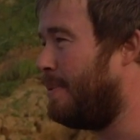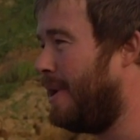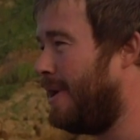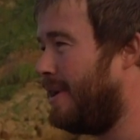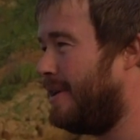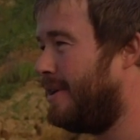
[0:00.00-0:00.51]

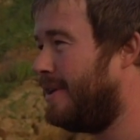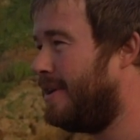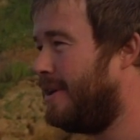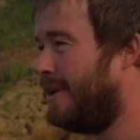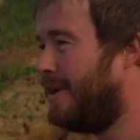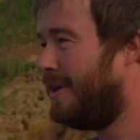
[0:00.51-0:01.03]
but
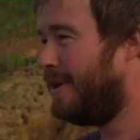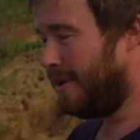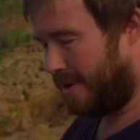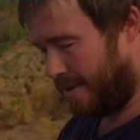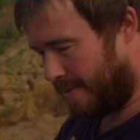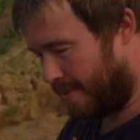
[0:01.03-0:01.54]

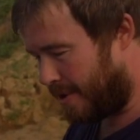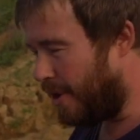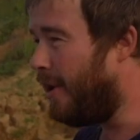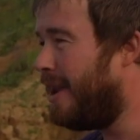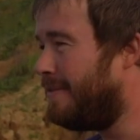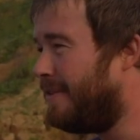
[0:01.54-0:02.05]
we've
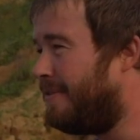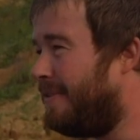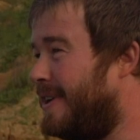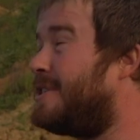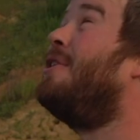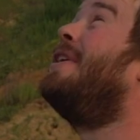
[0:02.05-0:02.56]
got another
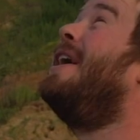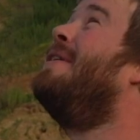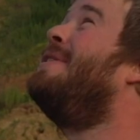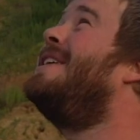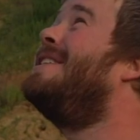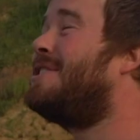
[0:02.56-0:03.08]
fish on here
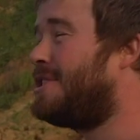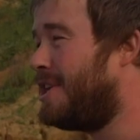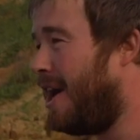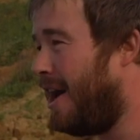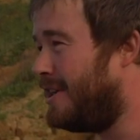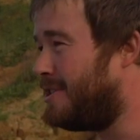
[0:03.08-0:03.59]
and he is
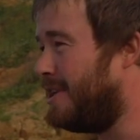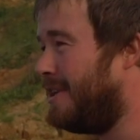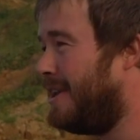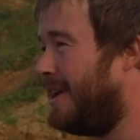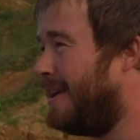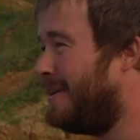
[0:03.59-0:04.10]

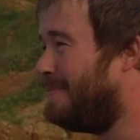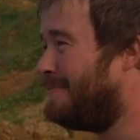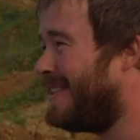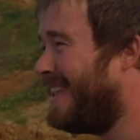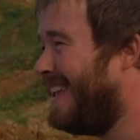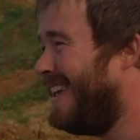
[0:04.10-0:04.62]
charging
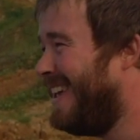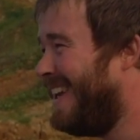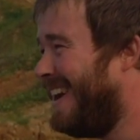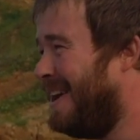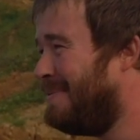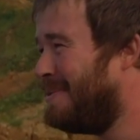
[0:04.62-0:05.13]

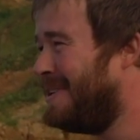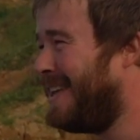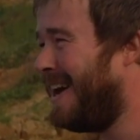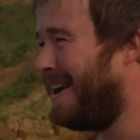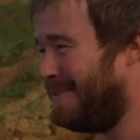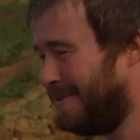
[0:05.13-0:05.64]
up and down.